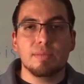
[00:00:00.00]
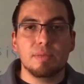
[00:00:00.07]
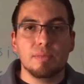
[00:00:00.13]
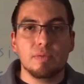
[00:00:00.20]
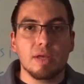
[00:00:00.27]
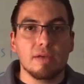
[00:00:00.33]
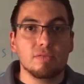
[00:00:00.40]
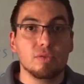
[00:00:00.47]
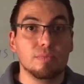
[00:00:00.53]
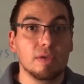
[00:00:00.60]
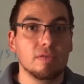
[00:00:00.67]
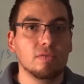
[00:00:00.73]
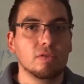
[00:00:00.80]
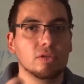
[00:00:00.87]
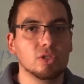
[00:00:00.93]
people have to pay
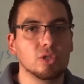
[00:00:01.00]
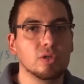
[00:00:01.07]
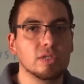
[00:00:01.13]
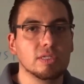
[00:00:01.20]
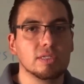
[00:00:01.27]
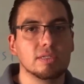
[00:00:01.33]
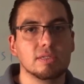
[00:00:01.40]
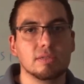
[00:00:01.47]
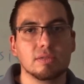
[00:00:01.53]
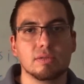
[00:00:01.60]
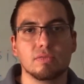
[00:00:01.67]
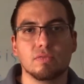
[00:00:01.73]
for insurance